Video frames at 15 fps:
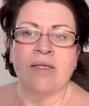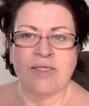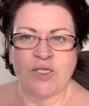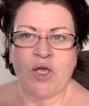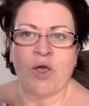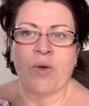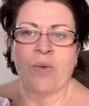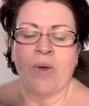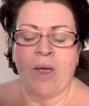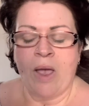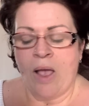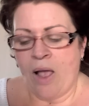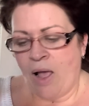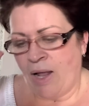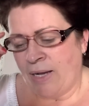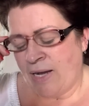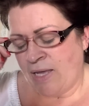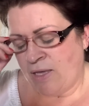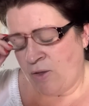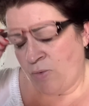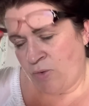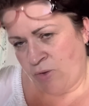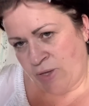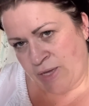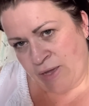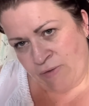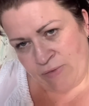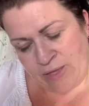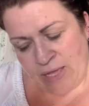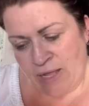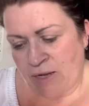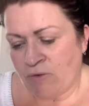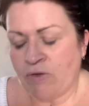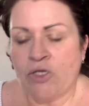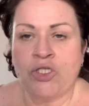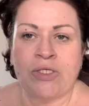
So I'll let you work out the calories